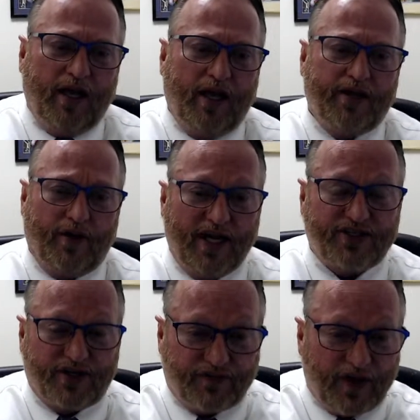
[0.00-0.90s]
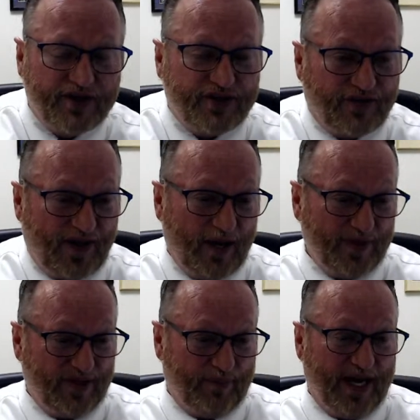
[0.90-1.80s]
You ask your friends, your family,
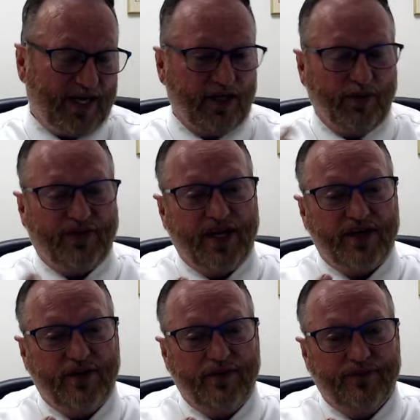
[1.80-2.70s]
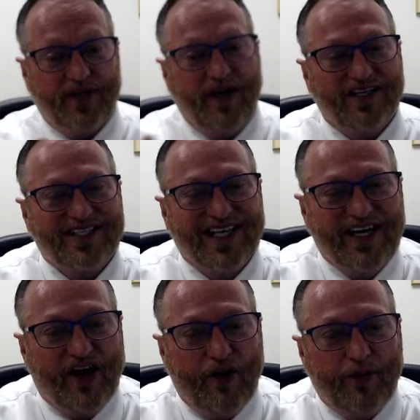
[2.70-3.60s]
the bank, you know what they do? They all say
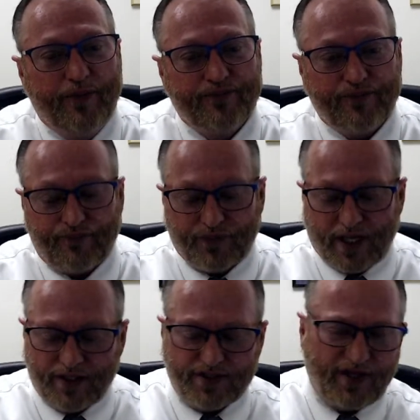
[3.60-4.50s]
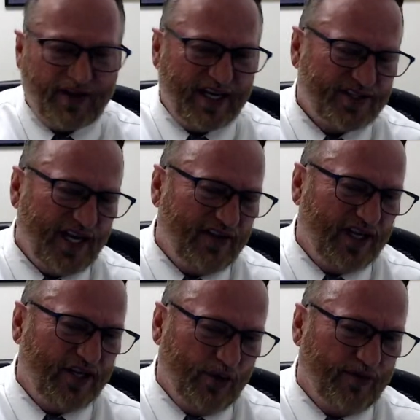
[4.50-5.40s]
no. You see, they say that
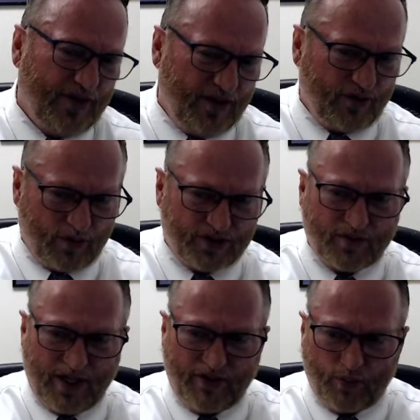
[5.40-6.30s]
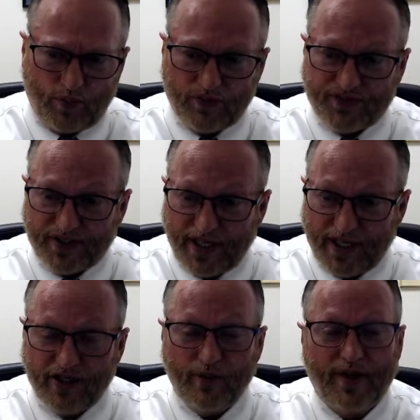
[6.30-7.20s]
if you have the worst credit in the world today, you
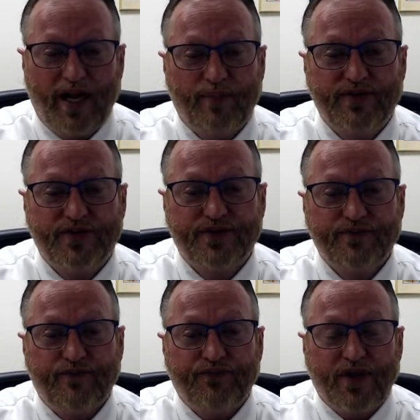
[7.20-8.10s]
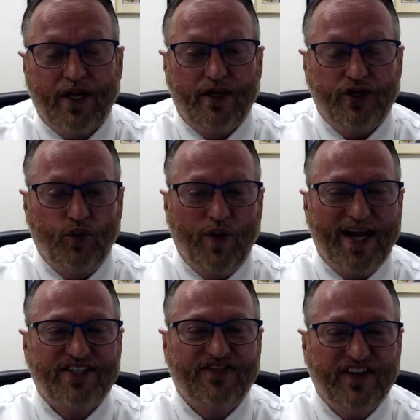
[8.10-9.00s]
know what happens? You
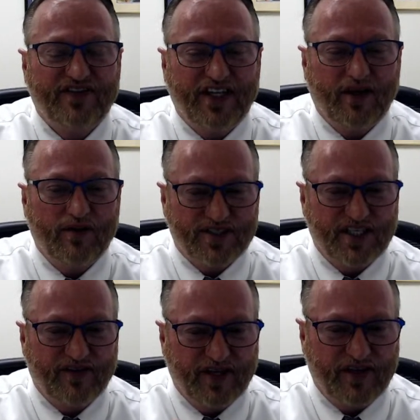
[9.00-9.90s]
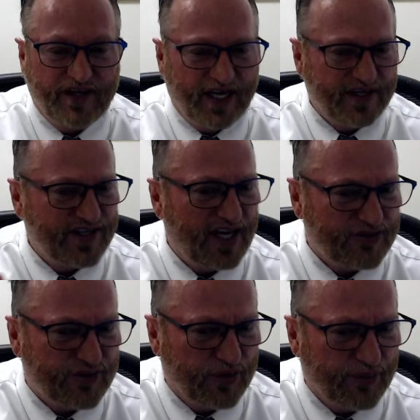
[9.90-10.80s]
waste $50 every other day. Is that
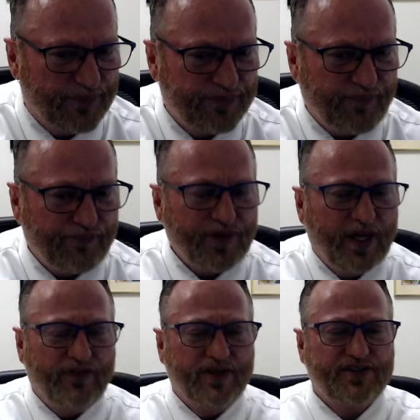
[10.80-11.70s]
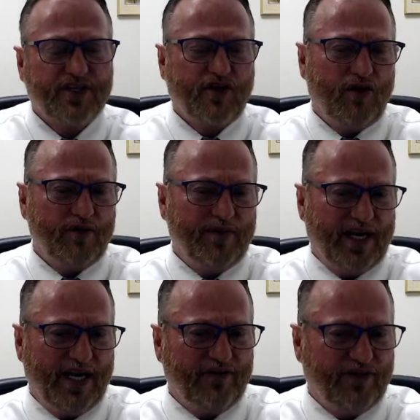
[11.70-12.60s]
true? There's a card in my
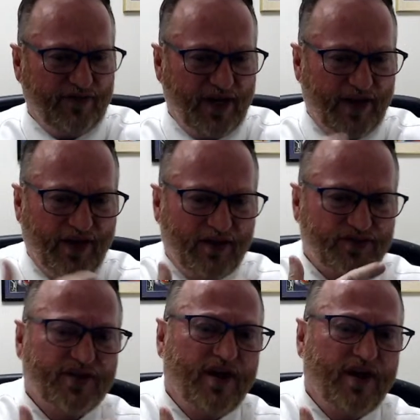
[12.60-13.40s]
hand for $5,000.